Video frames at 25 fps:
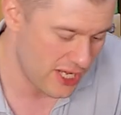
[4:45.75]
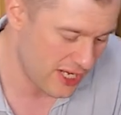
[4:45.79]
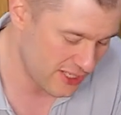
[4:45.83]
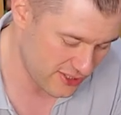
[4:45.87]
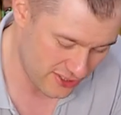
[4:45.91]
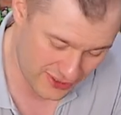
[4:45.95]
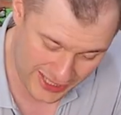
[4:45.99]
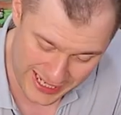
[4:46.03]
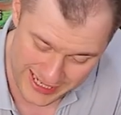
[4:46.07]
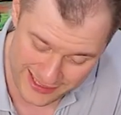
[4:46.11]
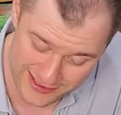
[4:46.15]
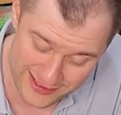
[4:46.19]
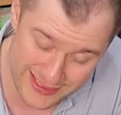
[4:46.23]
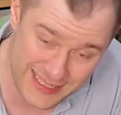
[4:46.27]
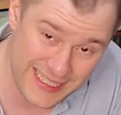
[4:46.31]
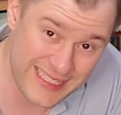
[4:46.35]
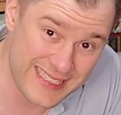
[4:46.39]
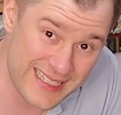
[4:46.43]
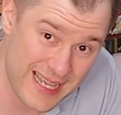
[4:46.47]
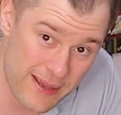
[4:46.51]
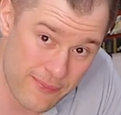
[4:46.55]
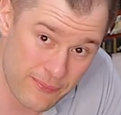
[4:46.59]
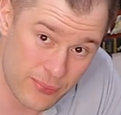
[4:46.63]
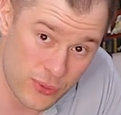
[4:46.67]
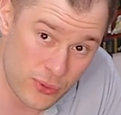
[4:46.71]
So getting on these
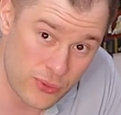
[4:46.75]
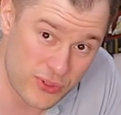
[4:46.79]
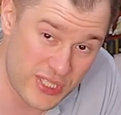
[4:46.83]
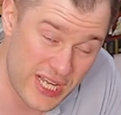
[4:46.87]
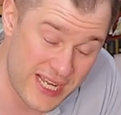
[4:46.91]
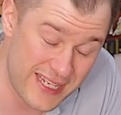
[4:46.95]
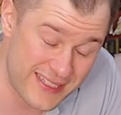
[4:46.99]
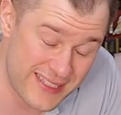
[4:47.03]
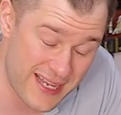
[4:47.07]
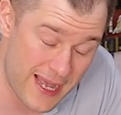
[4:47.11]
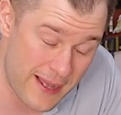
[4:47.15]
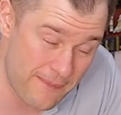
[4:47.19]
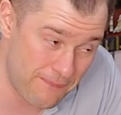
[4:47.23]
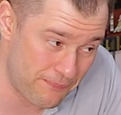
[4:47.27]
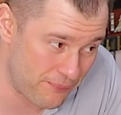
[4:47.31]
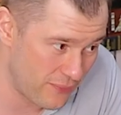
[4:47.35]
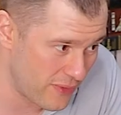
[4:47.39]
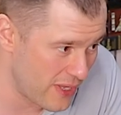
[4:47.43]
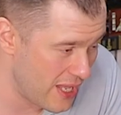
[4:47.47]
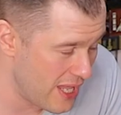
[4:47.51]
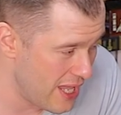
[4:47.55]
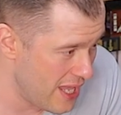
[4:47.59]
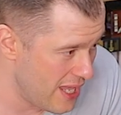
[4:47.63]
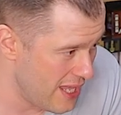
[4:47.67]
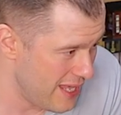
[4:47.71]
temples is
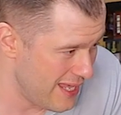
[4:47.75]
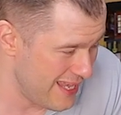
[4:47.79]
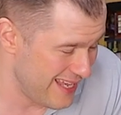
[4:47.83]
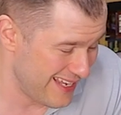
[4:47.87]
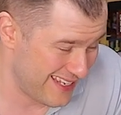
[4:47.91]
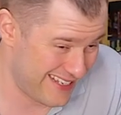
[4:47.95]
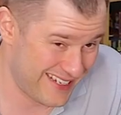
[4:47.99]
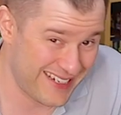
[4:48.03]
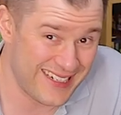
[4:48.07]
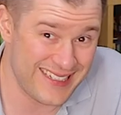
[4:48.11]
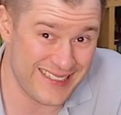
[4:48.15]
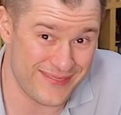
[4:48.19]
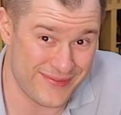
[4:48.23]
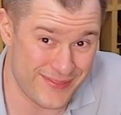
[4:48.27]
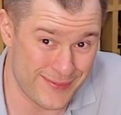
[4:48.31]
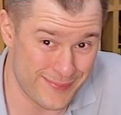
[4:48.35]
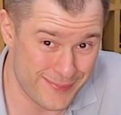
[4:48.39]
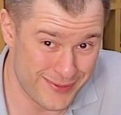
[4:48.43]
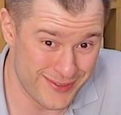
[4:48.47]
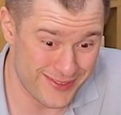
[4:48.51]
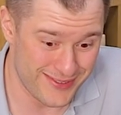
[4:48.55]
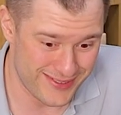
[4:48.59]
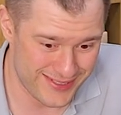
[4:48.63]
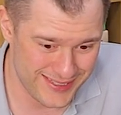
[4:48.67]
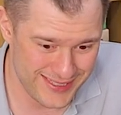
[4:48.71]
kind of
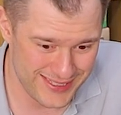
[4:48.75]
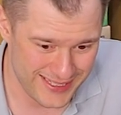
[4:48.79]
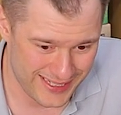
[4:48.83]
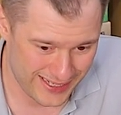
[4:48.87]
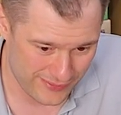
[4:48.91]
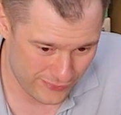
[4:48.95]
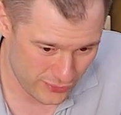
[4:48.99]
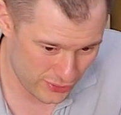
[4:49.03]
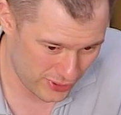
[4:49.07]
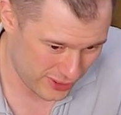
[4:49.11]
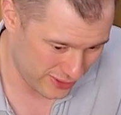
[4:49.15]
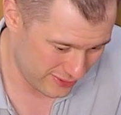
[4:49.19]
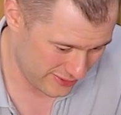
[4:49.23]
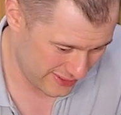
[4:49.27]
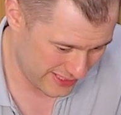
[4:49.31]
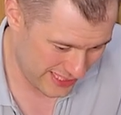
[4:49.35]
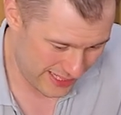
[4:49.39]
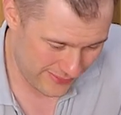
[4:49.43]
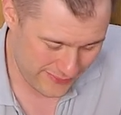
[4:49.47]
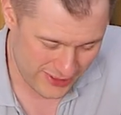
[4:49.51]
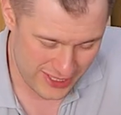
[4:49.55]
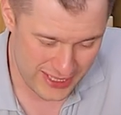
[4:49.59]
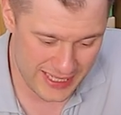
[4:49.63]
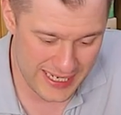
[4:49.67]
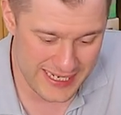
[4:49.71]
important. Again, we'll get onto
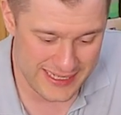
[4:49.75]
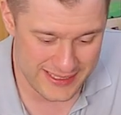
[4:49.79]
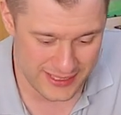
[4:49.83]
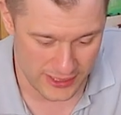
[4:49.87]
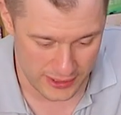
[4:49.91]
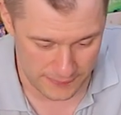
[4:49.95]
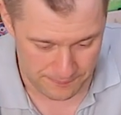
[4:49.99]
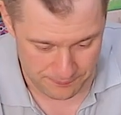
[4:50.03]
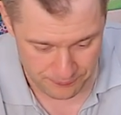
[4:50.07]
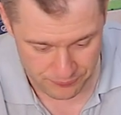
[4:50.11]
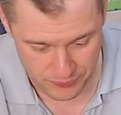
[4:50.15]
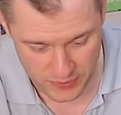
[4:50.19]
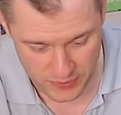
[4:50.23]
that a bit later.